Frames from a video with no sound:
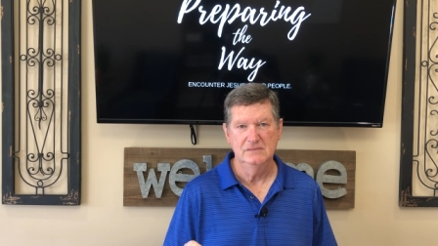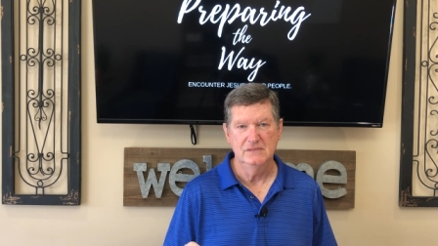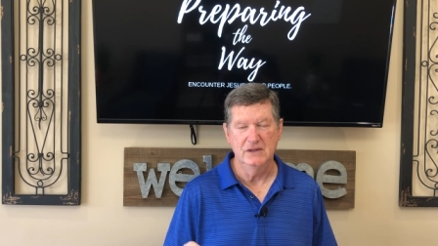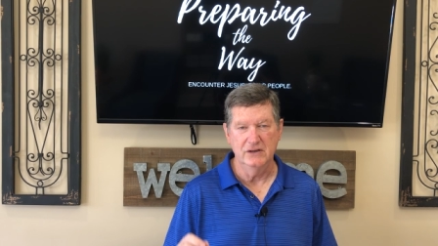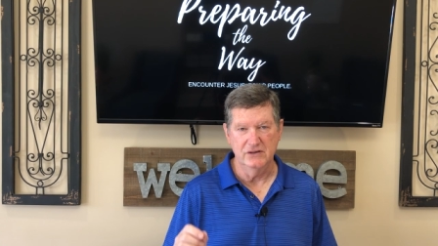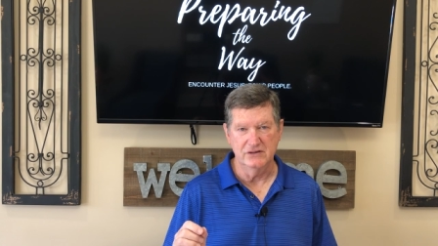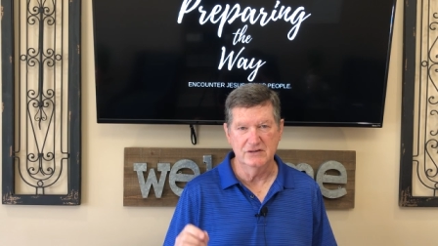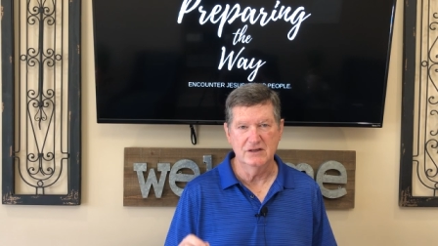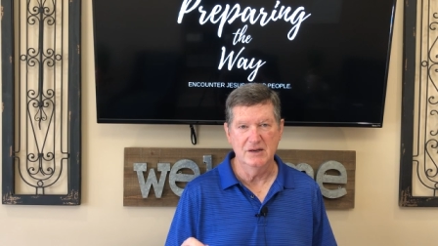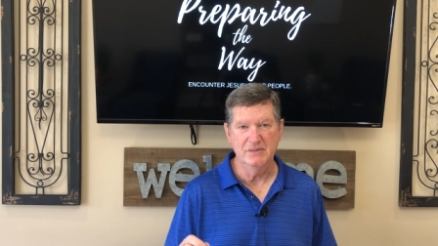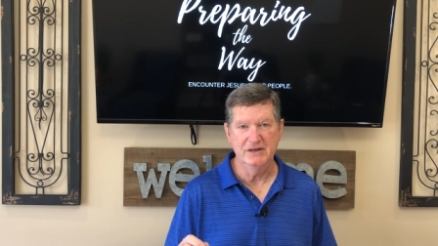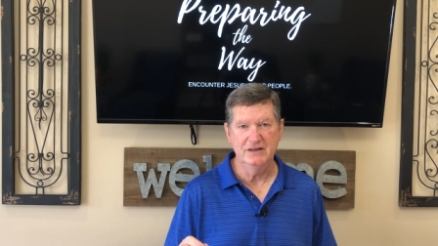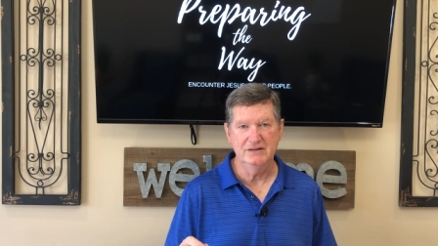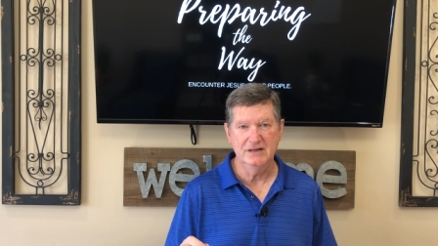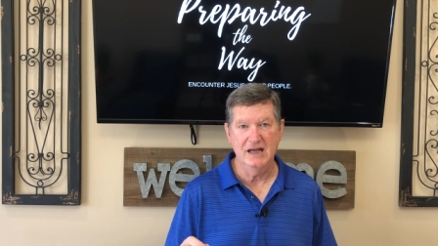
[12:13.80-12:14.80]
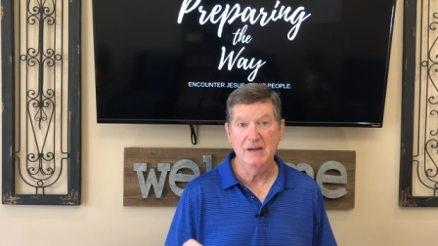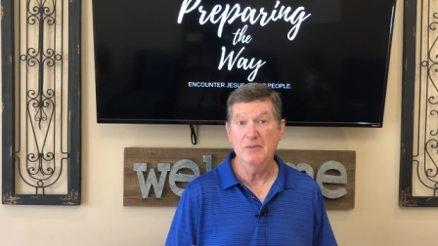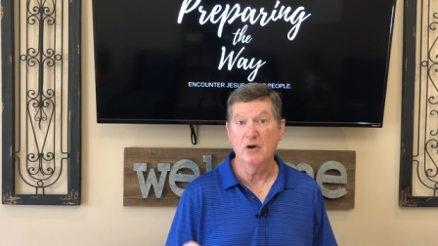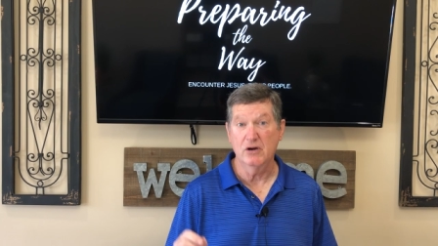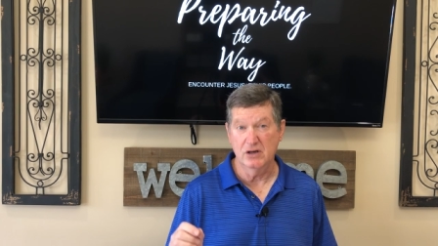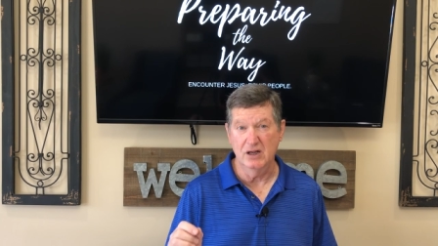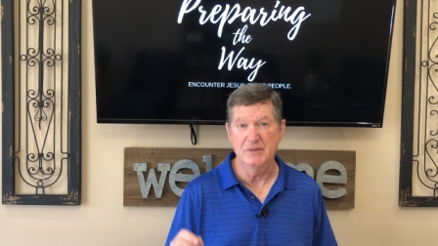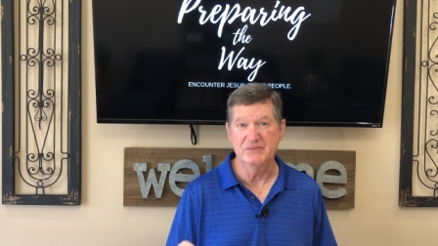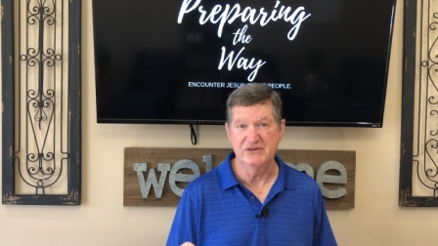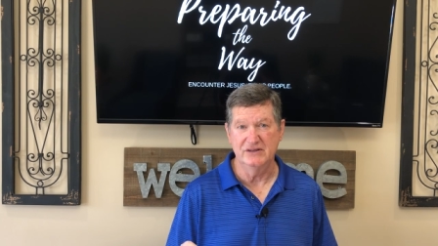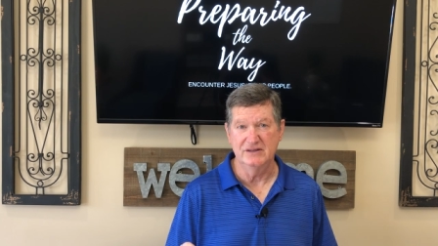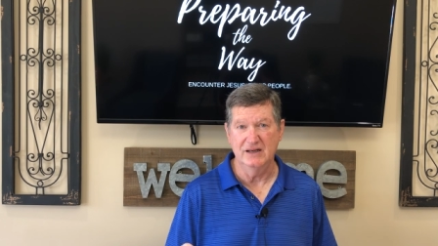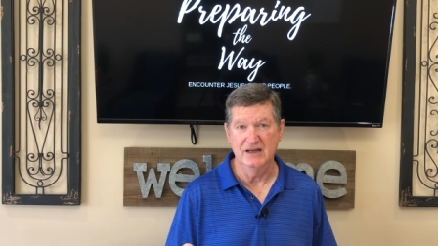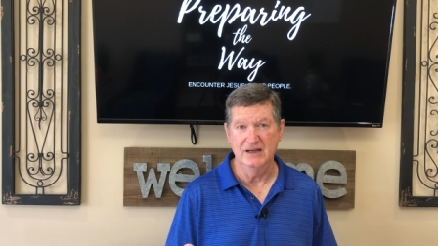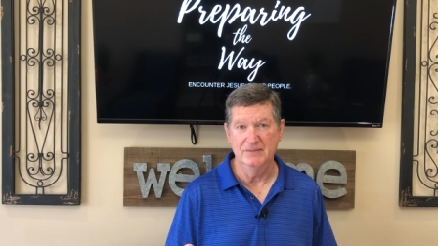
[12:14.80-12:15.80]
there is coming a time or comes a
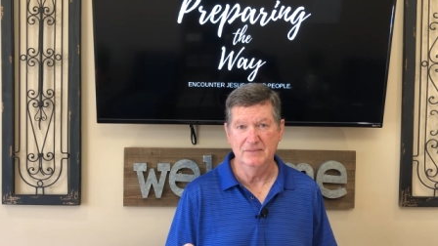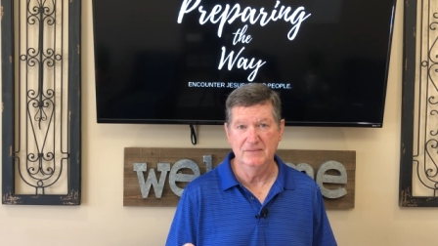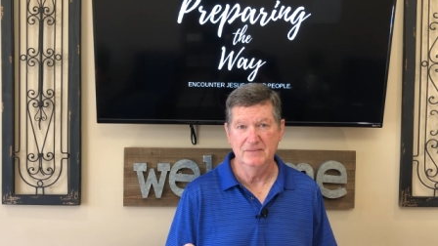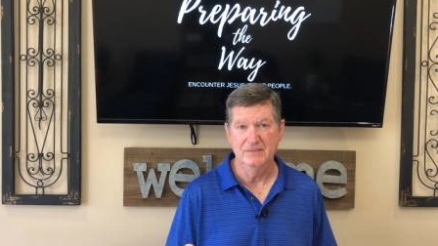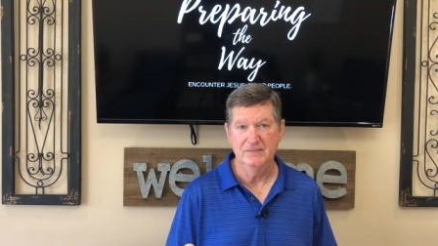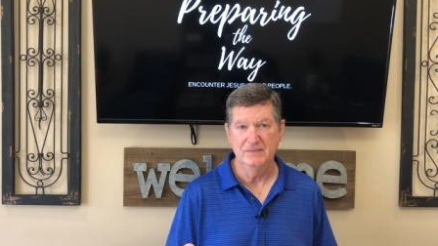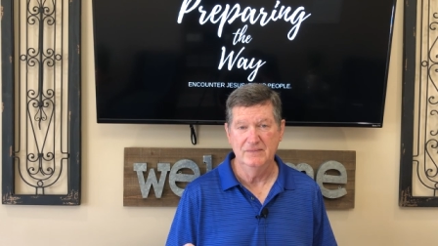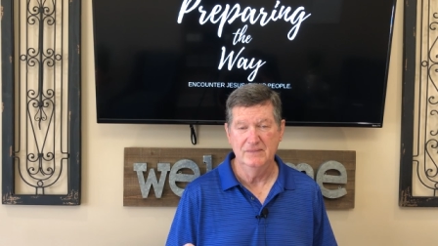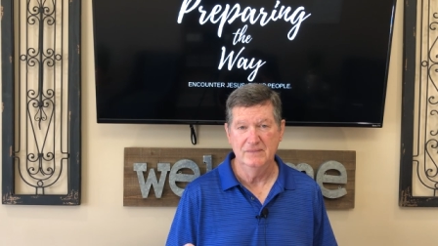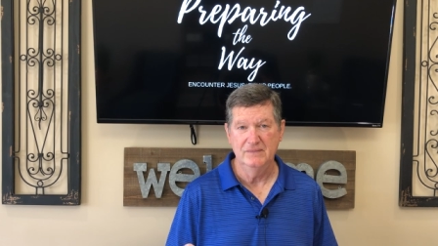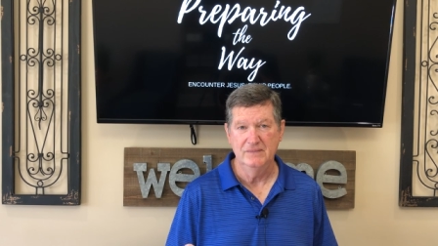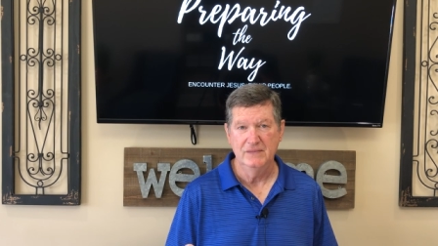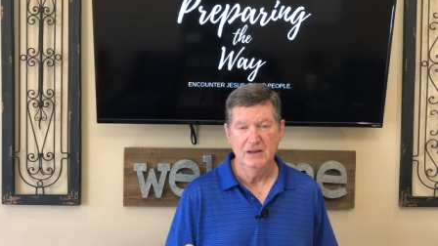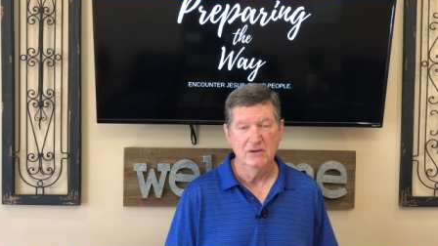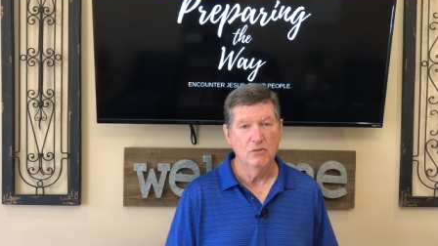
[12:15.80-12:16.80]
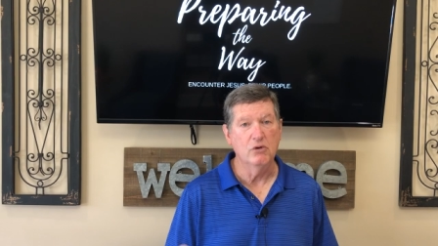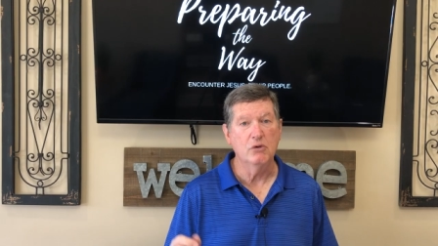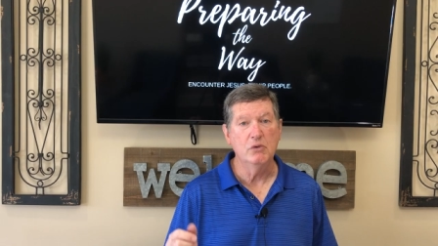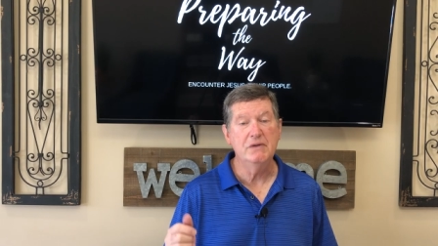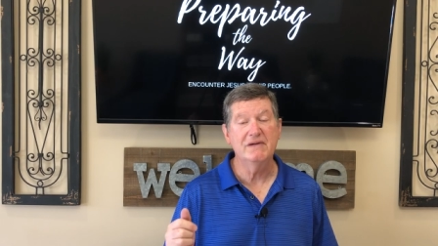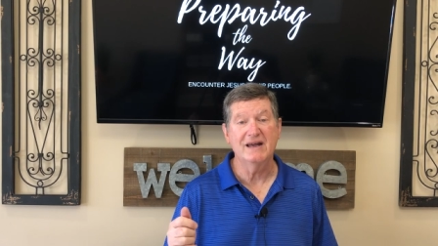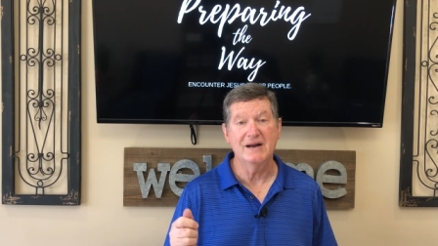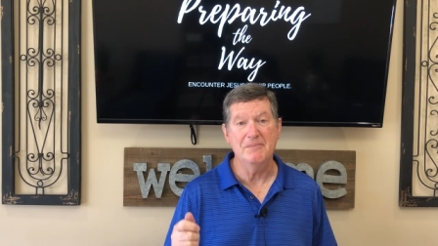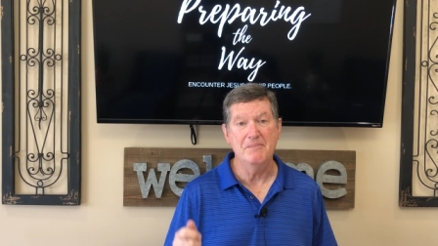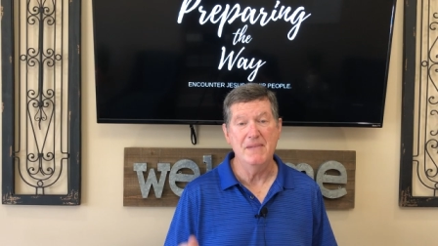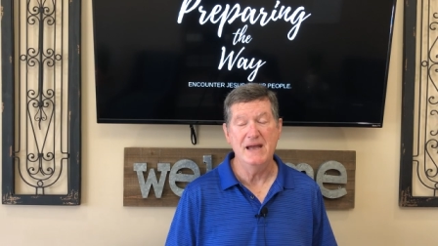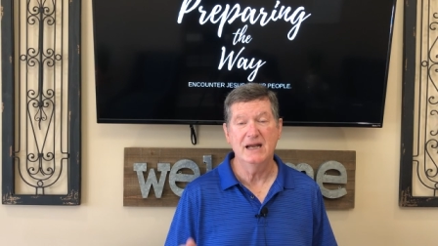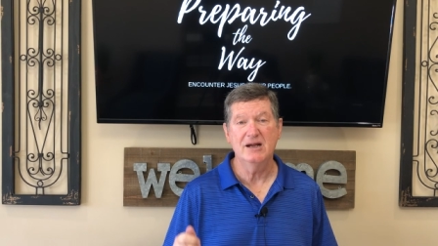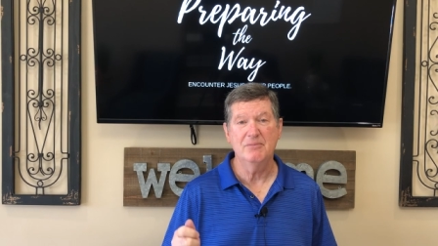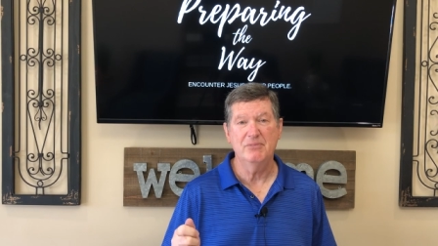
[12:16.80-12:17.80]
time where we've got to
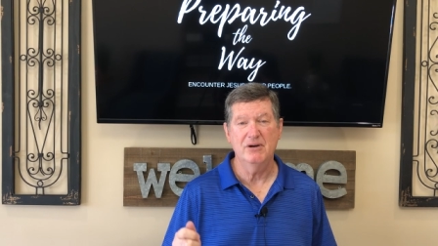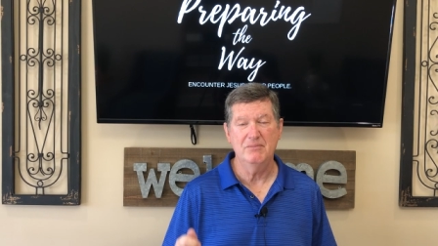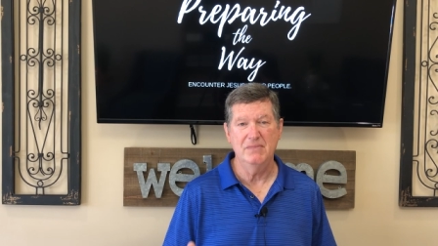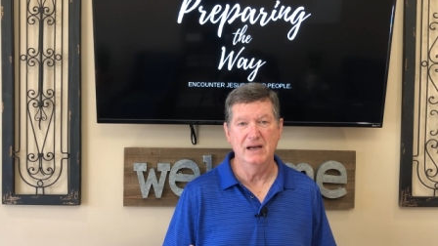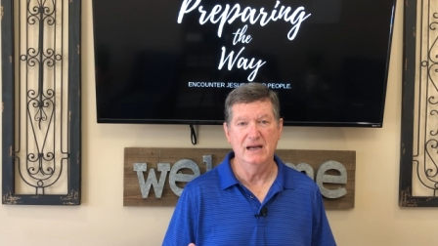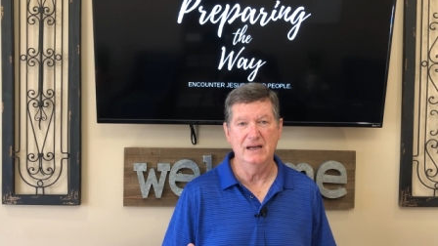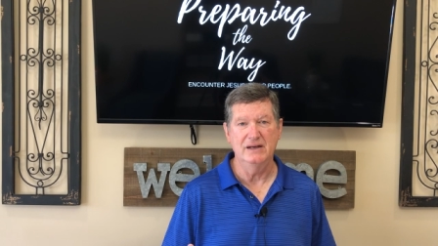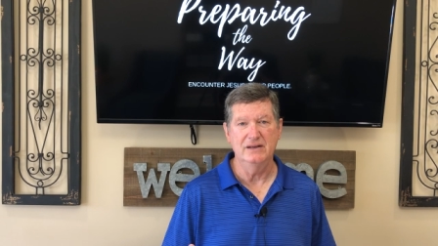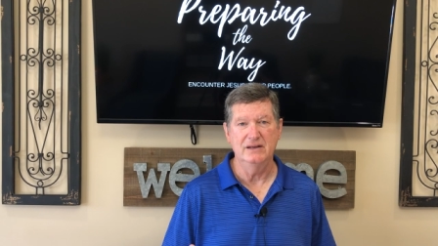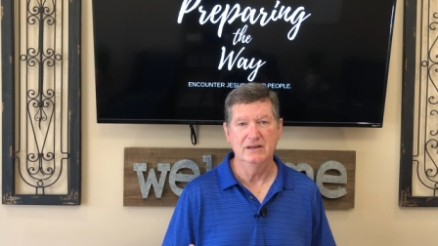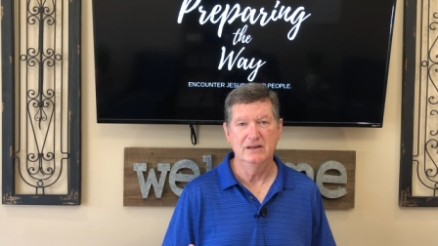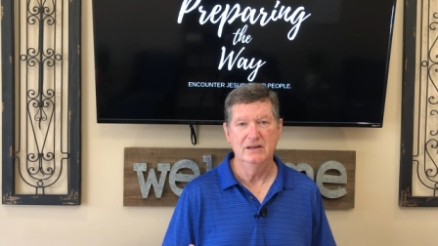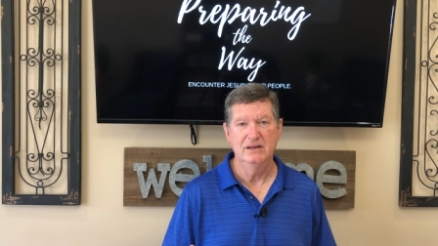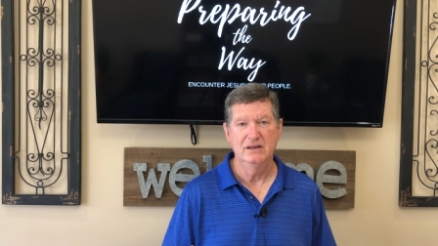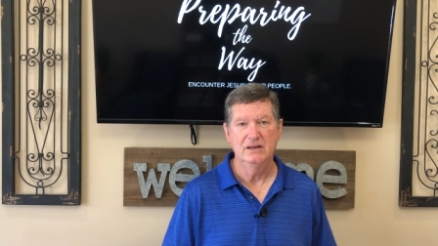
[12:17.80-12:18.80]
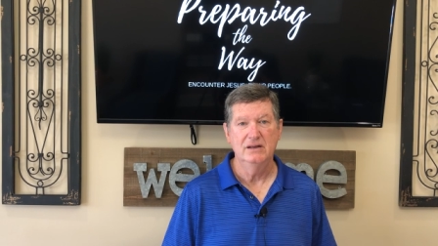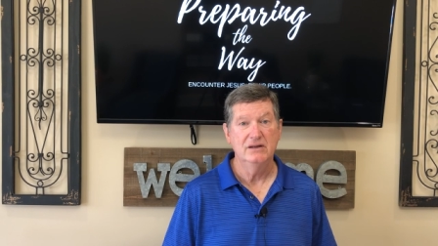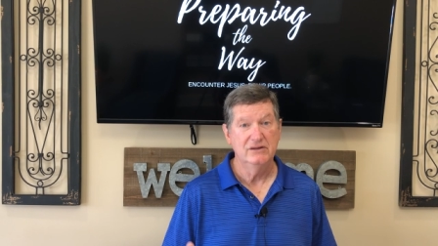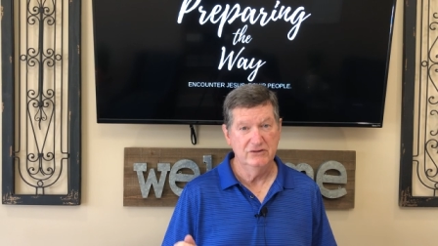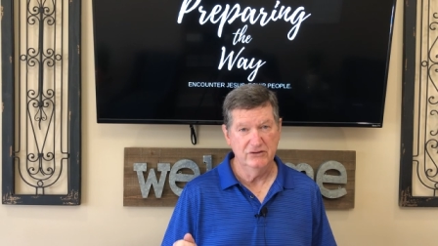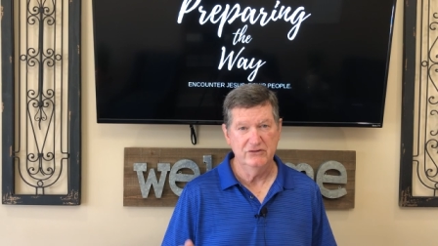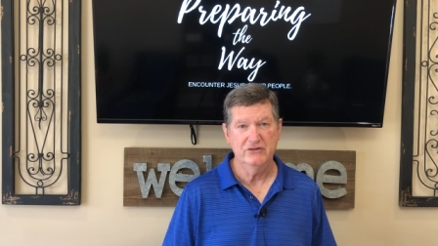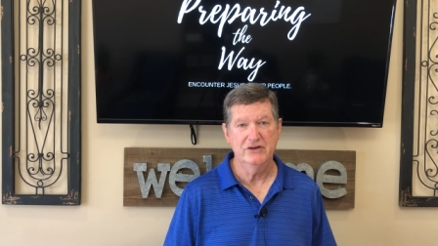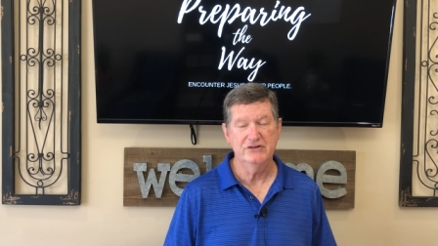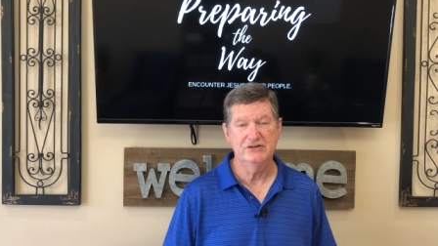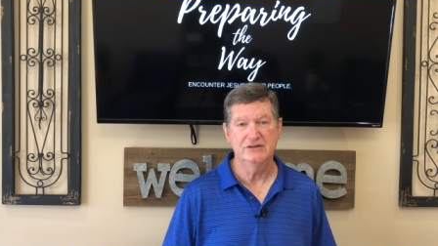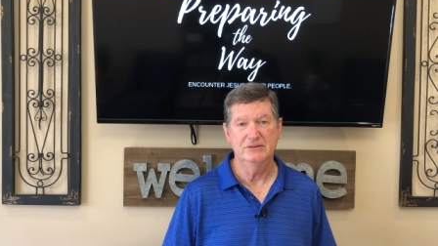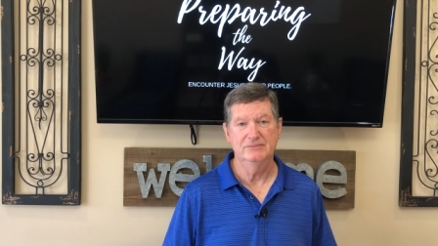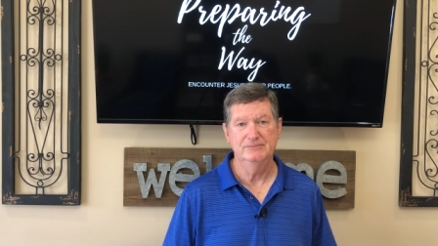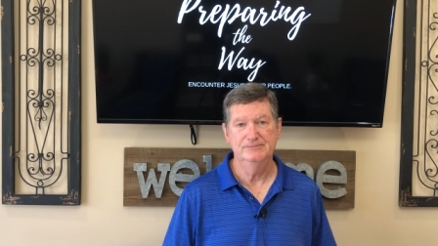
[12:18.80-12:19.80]
make up our mind to trust
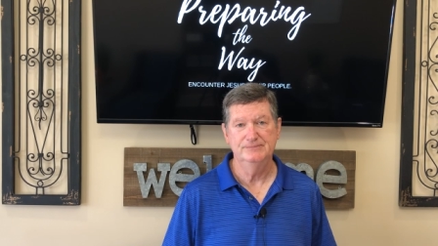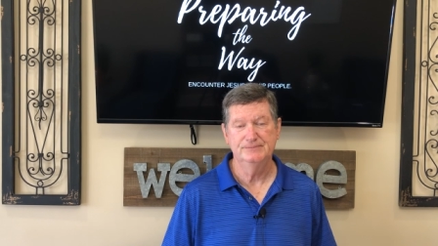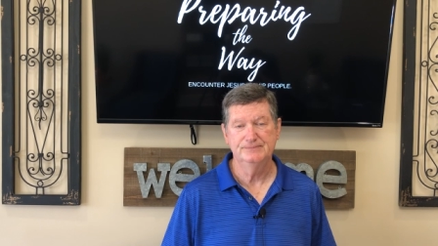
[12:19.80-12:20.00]
Him.